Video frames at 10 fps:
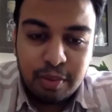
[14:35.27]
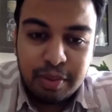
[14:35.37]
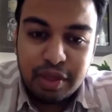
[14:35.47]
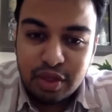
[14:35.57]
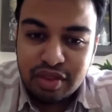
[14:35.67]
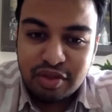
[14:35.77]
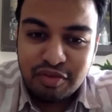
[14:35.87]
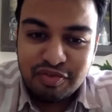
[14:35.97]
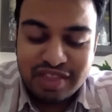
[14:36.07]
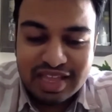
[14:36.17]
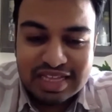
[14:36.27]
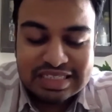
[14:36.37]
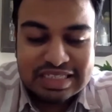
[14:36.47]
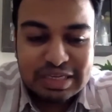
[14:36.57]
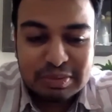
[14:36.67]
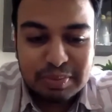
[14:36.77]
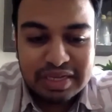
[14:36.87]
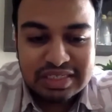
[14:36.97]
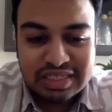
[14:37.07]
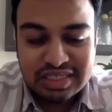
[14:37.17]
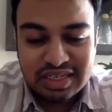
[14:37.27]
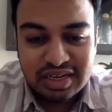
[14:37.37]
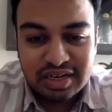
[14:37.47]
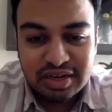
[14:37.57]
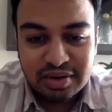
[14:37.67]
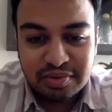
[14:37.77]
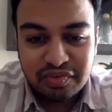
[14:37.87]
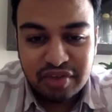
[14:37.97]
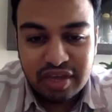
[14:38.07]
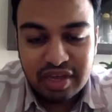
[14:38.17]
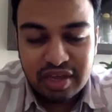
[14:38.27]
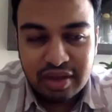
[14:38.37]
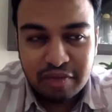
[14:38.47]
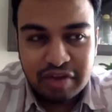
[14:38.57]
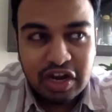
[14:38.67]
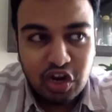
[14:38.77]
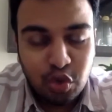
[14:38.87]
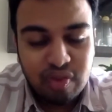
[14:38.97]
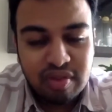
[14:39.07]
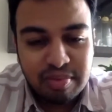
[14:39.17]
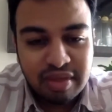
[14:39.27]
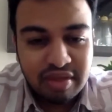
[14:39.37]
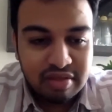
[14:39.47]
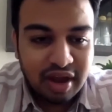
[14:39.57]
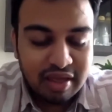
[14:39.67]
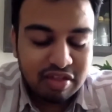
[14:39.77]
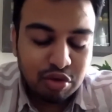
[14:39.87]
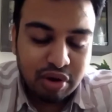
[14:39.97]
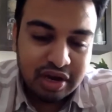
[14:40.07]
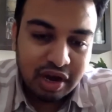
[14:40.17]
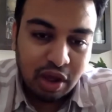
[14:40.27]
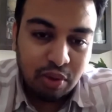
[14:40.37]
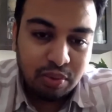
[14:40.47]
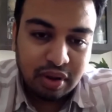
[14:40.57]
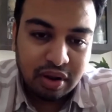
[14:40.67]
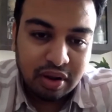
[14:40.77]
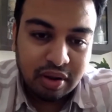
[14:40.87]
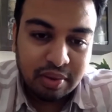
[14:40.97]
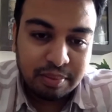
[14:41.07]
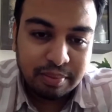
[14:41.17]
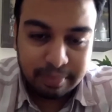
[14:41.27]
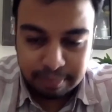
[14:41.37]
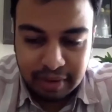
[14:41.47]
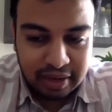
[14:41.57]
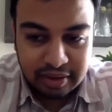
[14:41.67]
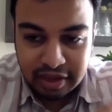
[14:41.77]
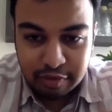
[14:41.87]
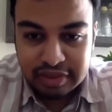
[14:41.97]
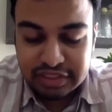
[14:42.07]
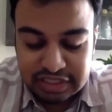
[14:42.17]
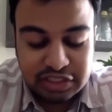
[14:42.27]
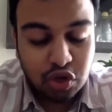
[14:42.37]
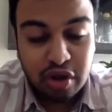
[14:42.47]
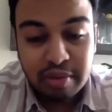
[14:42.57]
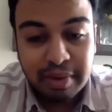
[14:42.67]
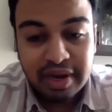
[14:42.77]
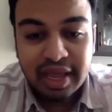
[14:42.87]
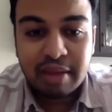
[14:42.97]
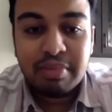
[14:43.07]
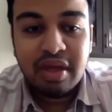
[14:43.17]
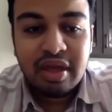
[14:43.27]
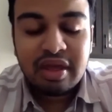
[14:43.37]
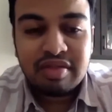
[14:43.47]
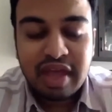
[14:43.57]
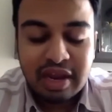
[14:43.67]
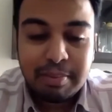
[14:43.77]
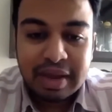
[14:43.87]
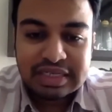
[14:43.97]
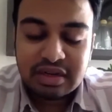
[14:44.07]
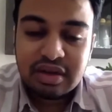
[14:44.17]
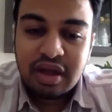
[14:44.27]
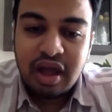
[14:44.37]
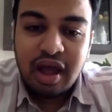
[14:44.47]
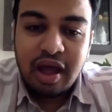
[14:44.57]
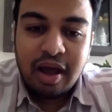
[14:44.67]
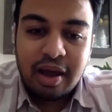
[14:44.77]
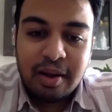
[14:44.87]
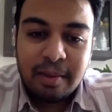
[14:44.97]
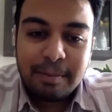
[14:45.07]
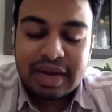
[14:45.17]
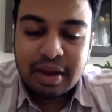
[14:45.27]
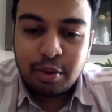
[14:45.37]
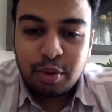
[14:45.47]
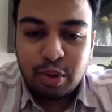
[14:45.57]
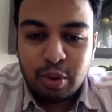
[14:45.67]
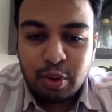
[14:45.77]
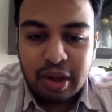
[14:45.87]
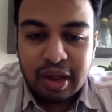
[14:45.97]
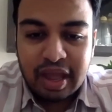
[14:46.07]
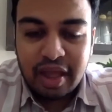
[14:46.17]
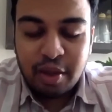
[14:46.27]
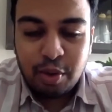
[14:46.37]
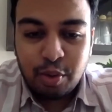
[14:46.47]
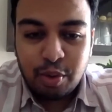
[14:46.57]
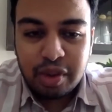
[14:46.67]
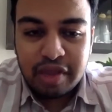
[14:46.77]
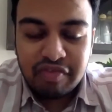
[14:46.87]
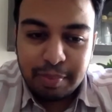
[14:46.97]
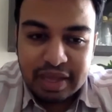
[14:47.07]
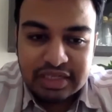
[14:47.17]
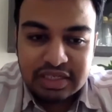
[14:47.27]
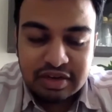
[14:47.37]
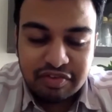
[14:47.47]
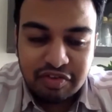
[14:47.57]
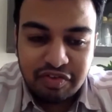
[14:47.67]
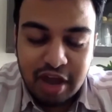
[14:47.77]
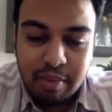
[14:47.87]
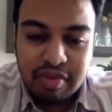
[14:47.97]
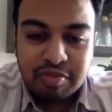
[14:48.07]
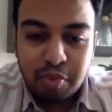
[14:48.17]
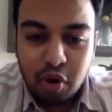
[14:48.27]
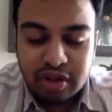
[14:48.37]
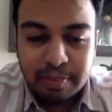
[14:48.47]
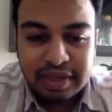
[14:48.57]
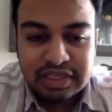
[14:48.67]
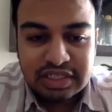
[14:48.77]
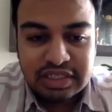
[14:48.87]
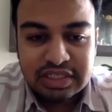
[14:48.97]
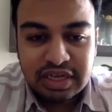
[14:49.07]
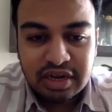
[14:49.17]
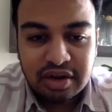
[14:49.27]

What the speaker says: Because of this, the patient, we didn't lose him. He's in ICU right now. I anyways just saw him and came. He's getting better. But if the family members brought the patient